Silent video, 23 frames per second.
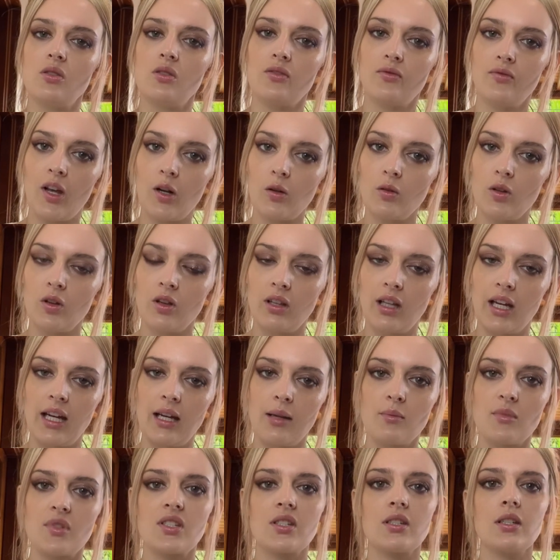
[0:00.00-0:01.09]
federal
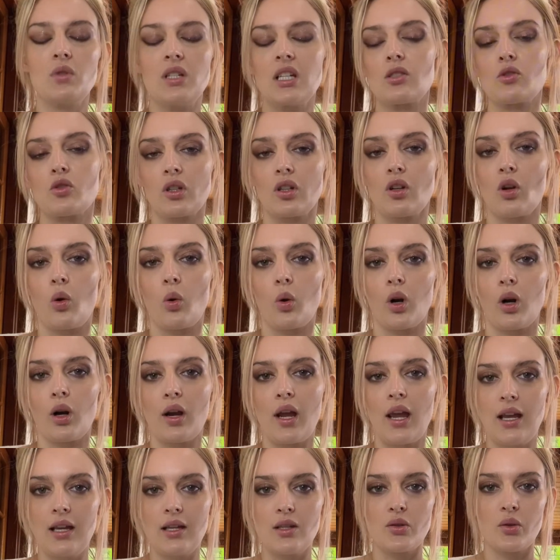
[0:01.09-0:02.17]
claims, district
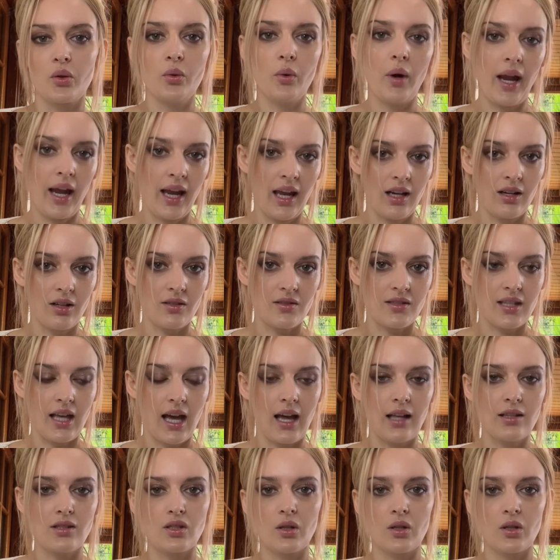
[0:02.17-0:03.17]
court is who handles that.